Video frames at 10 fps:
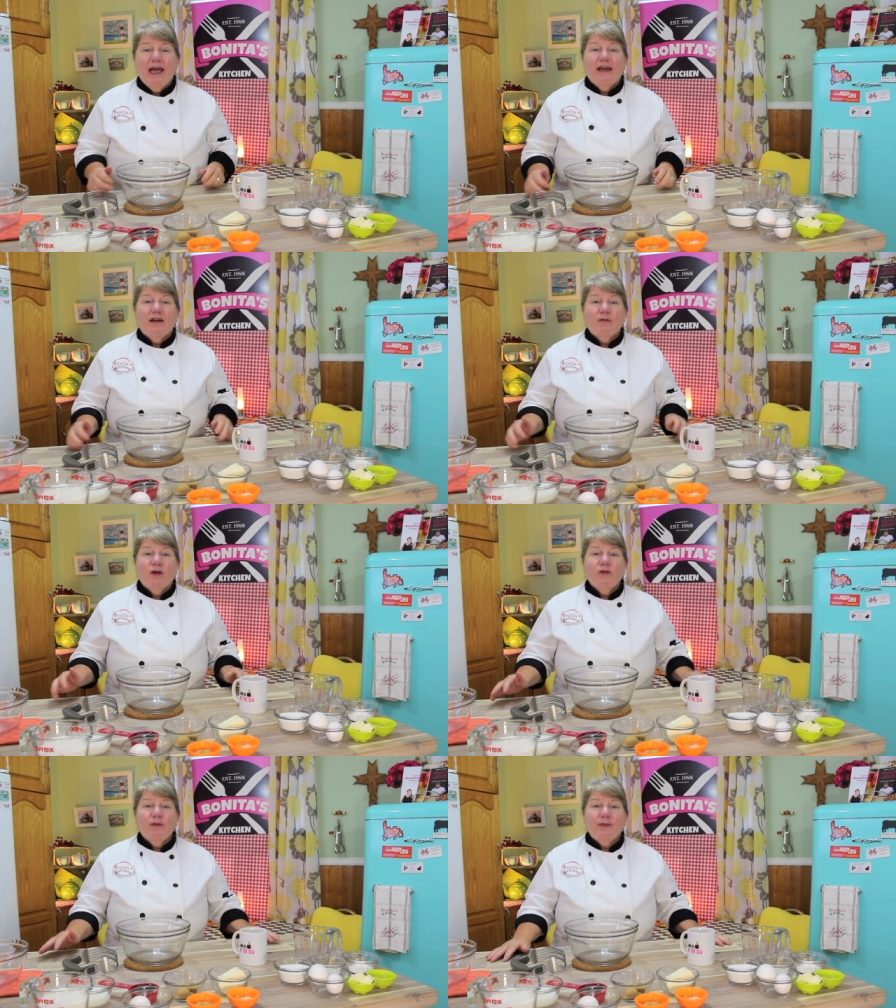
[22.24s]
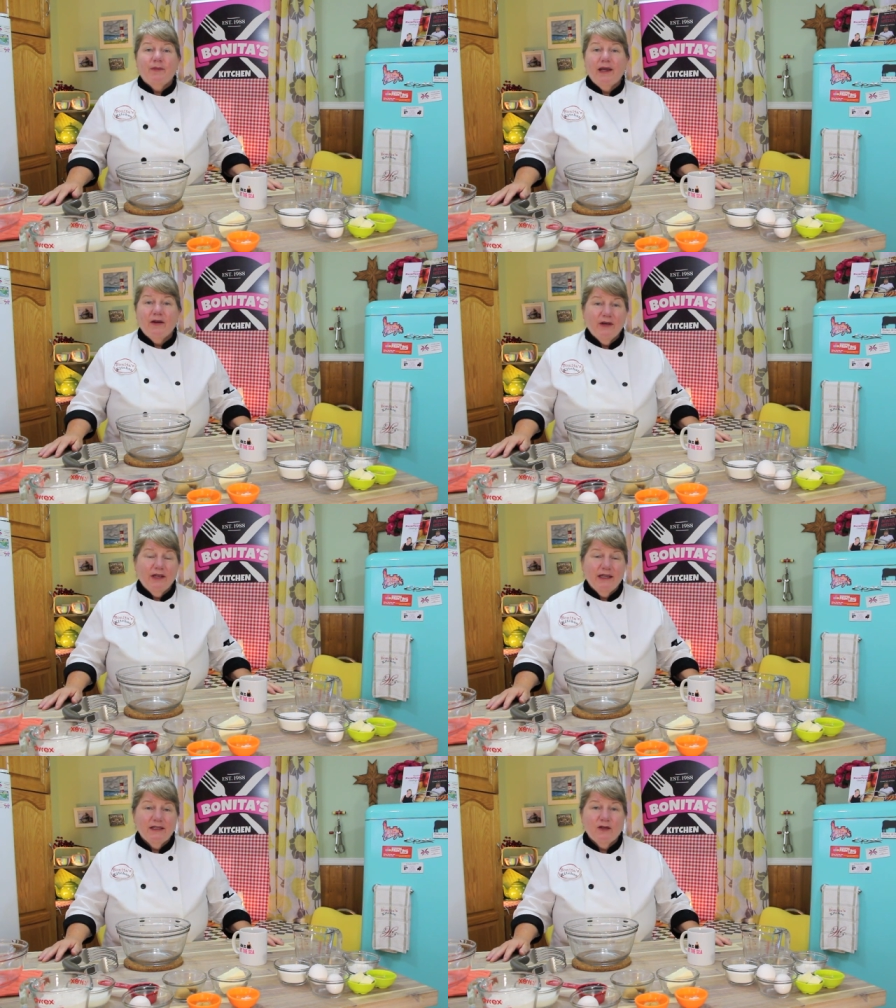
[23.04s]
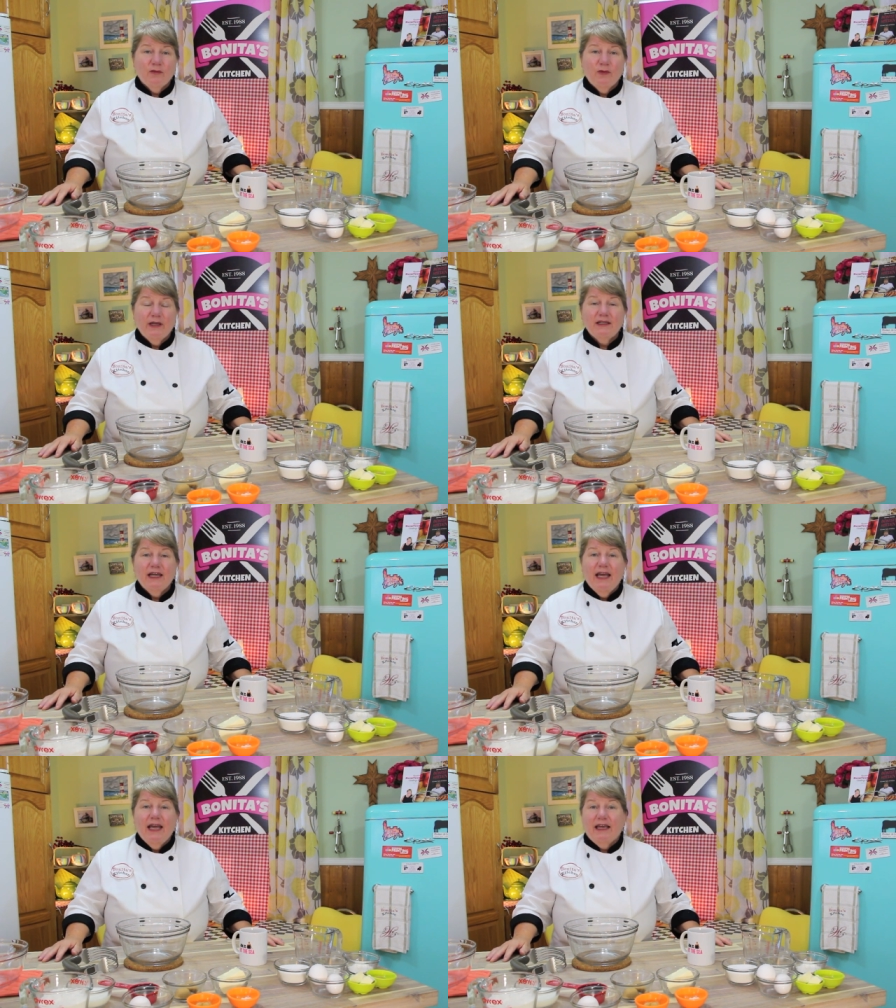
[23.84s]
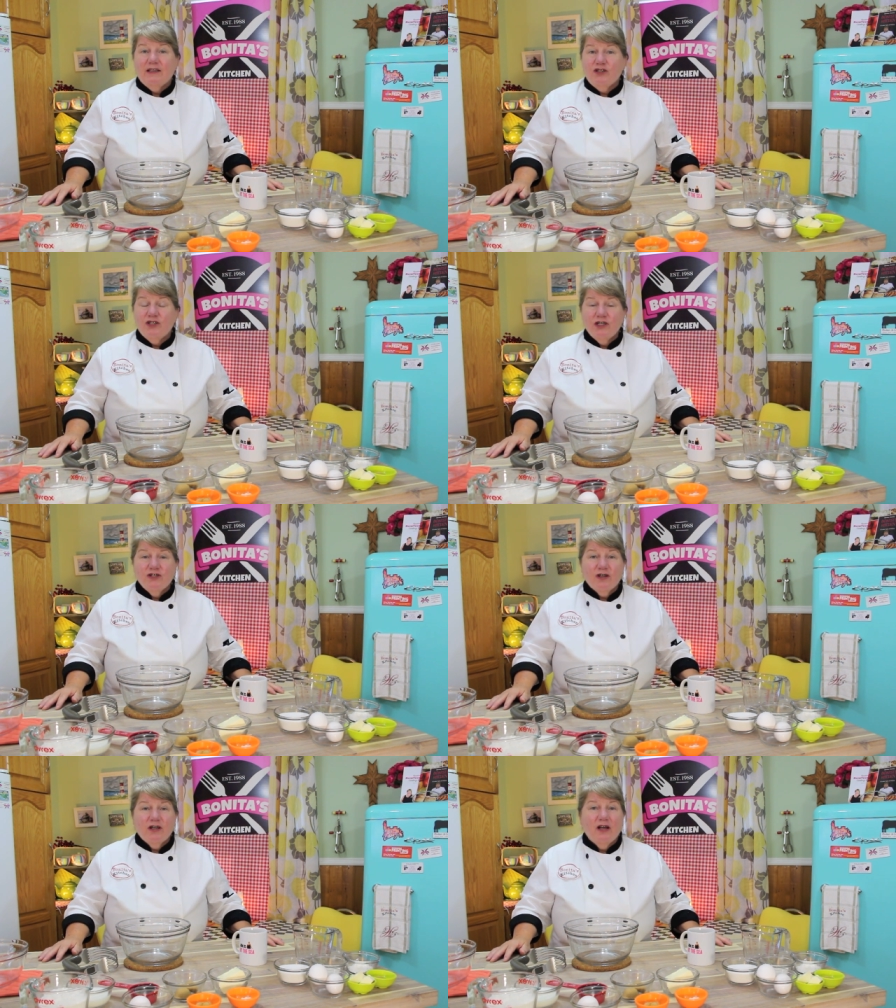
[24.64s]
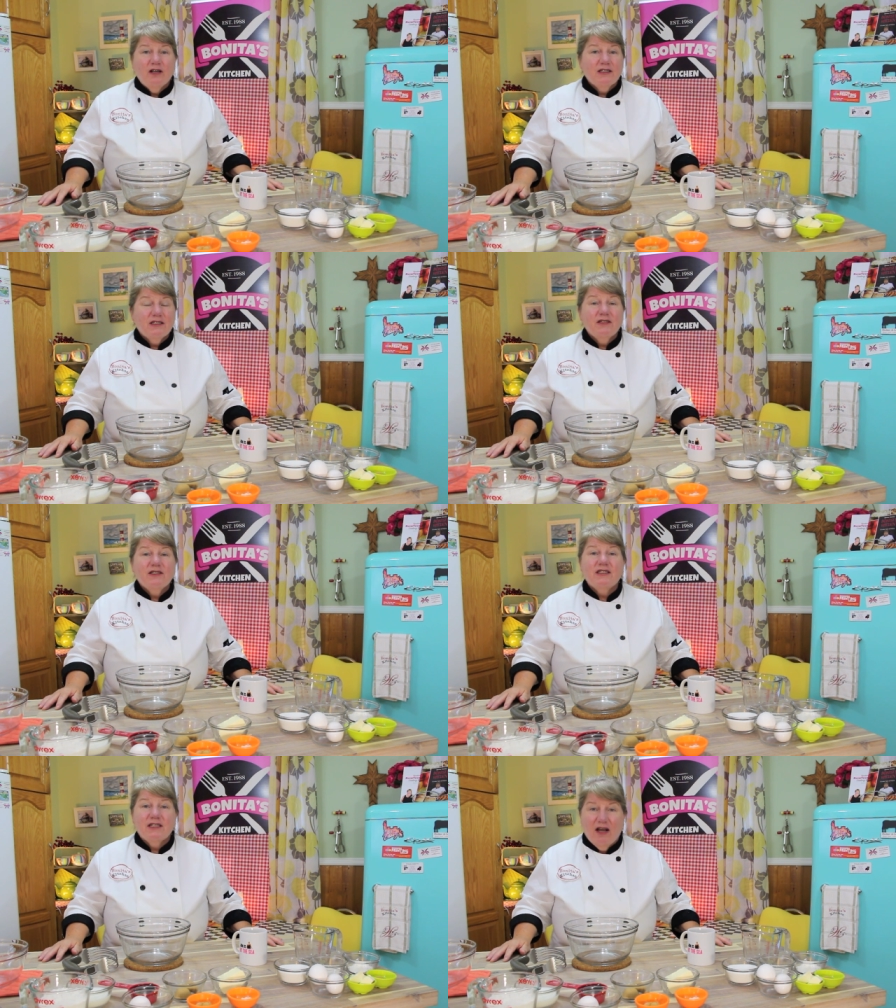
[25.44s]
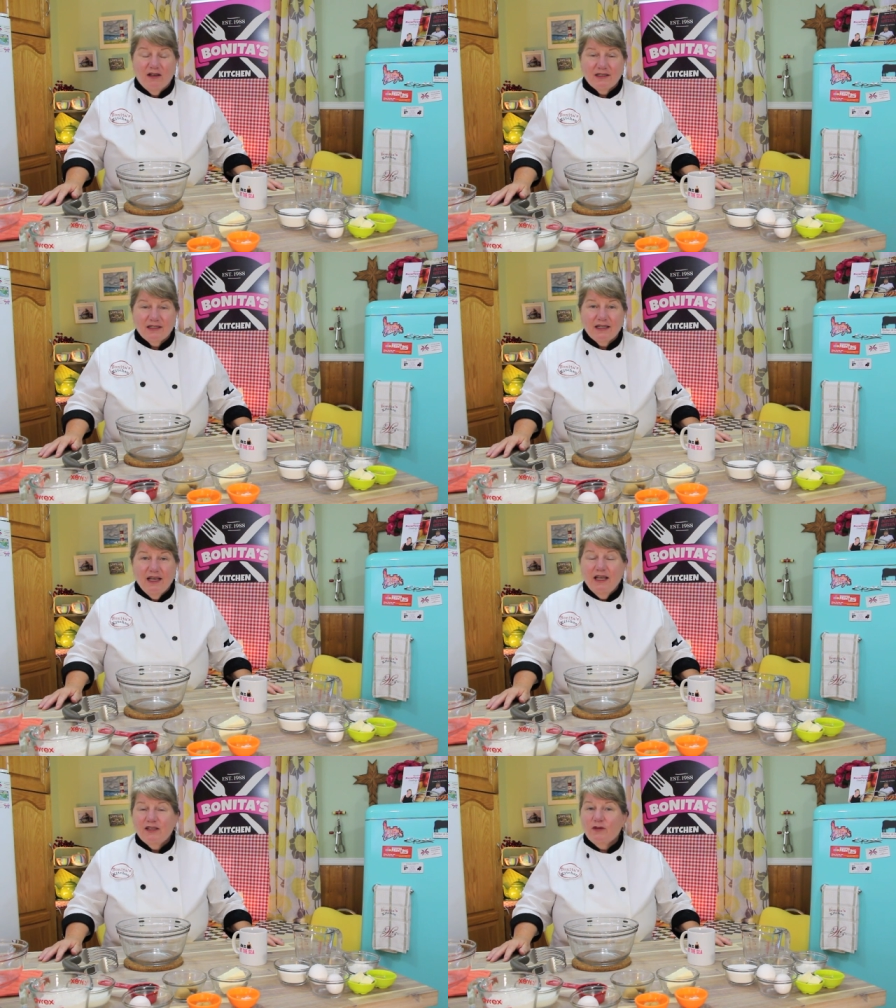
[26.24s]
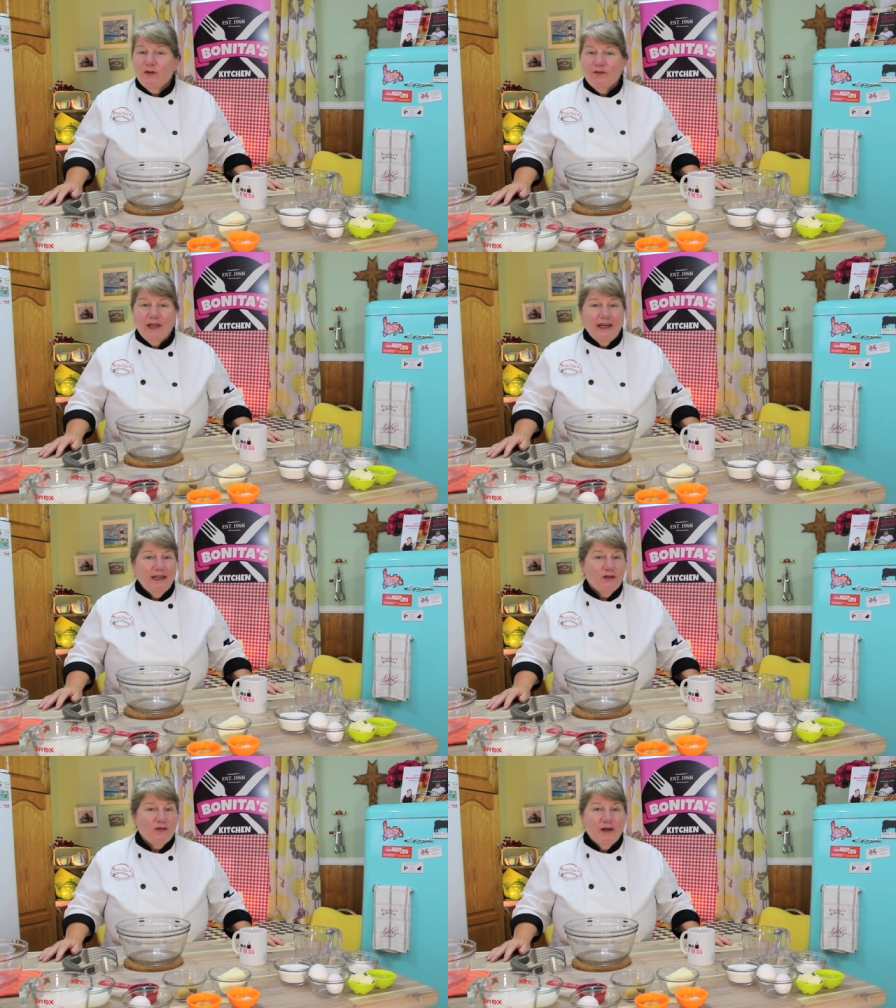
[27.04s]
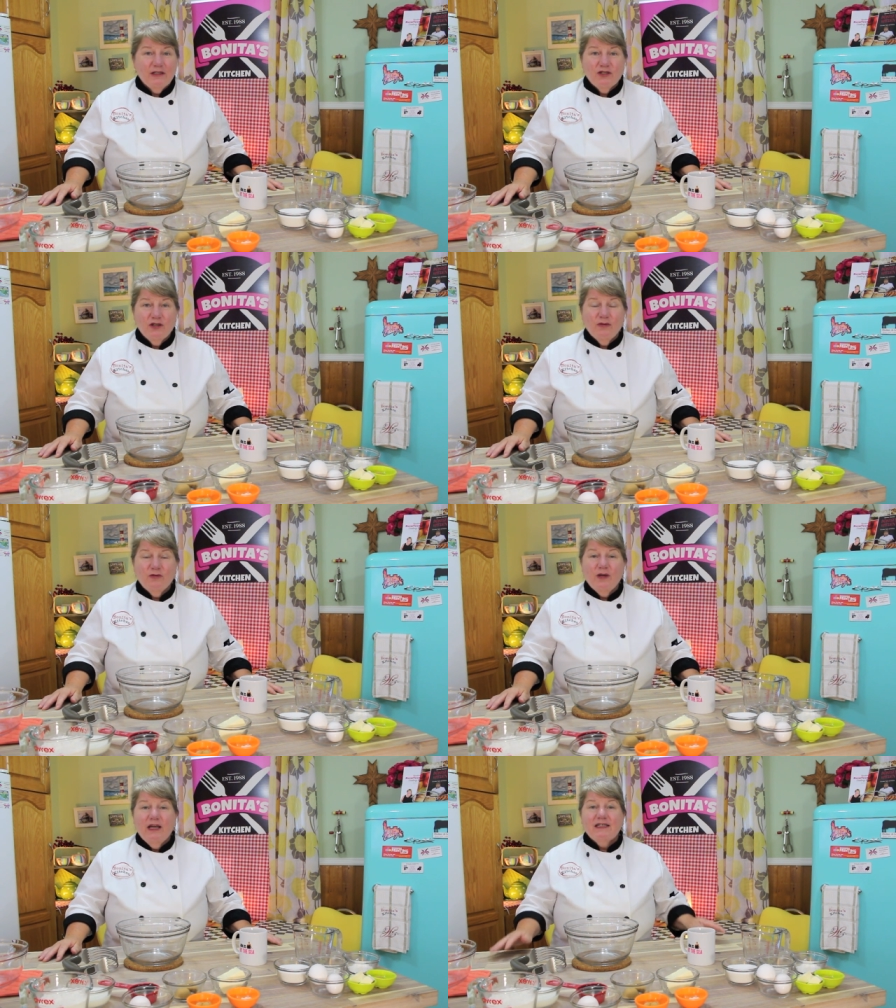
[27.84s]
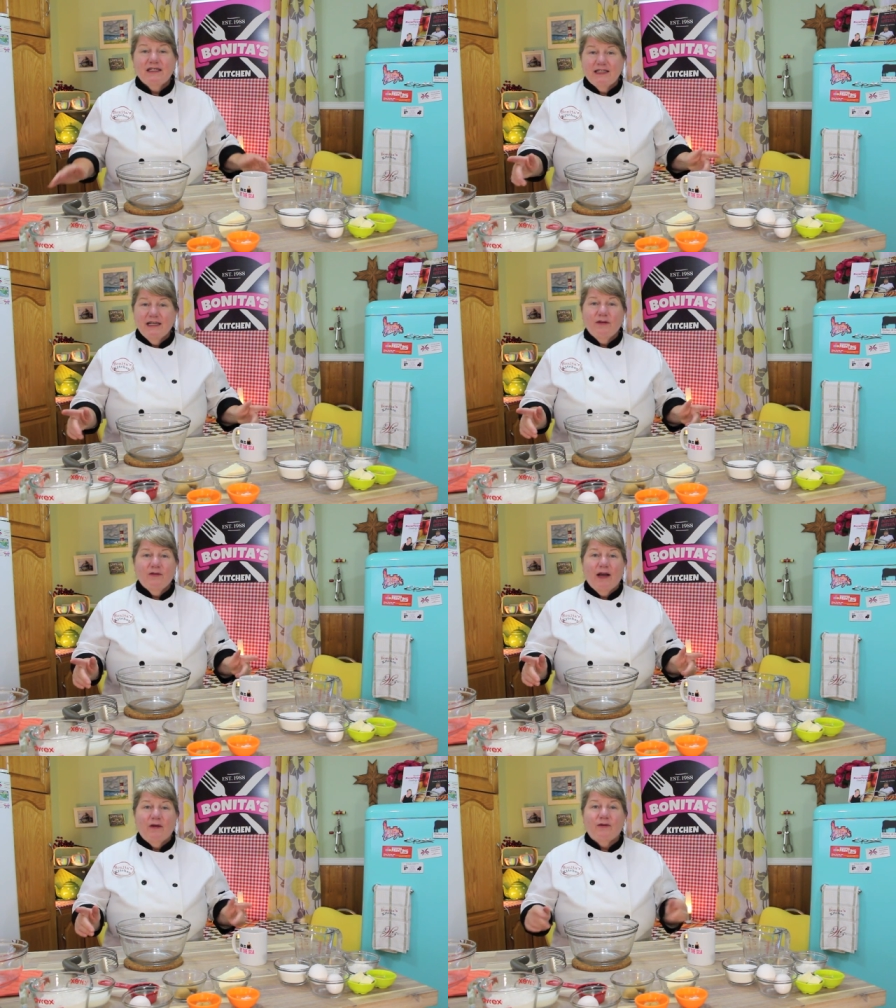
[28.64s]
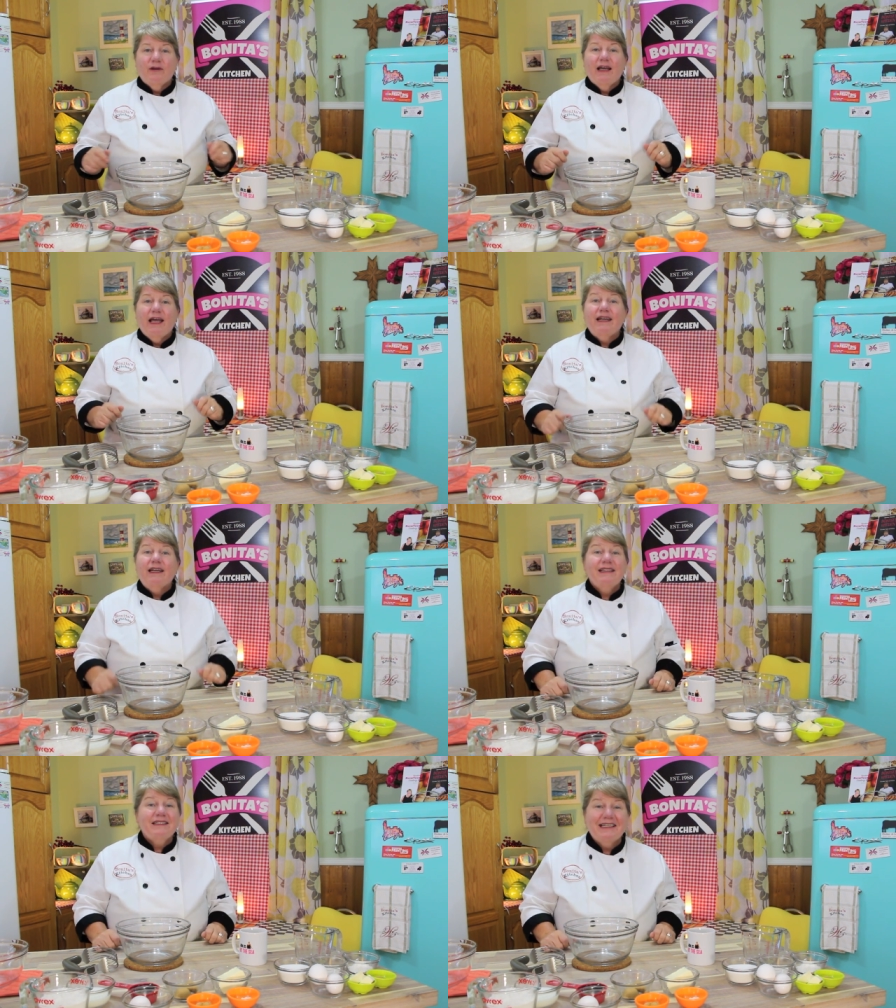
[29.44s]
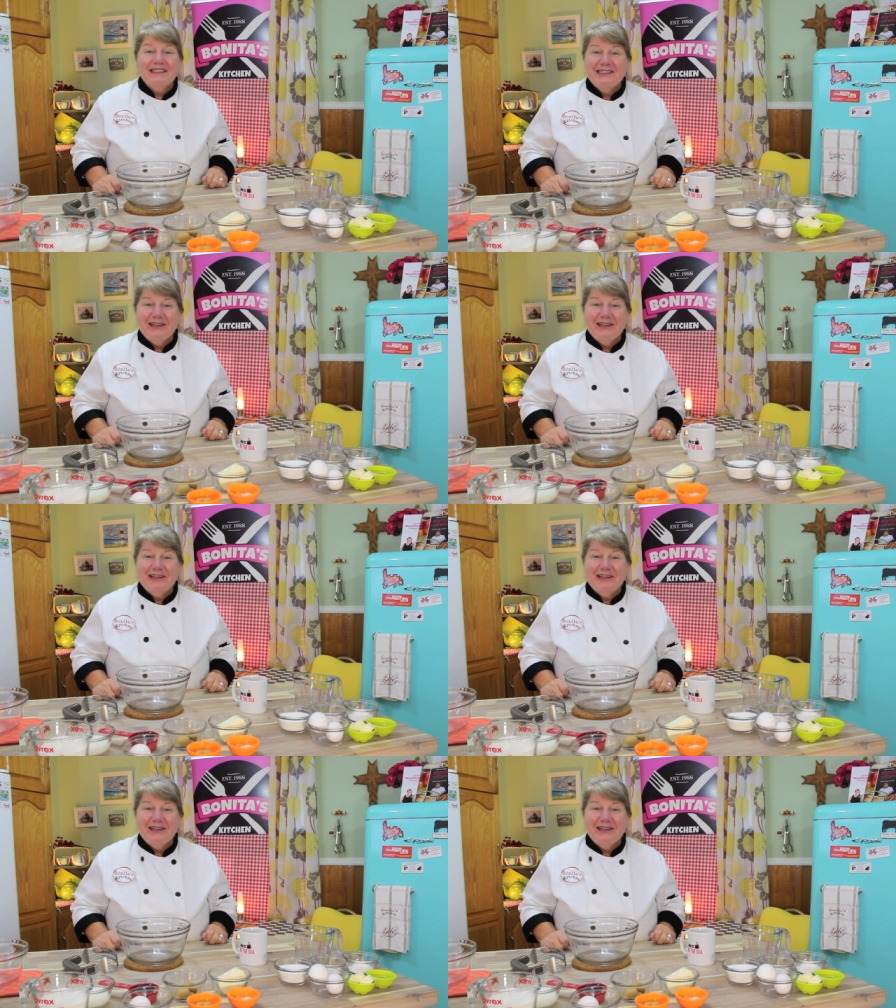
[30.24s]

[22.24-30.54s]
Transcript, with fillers: And I'm going to be pairing it with a ginger custard sauce. So if that interests you, stick around and let's get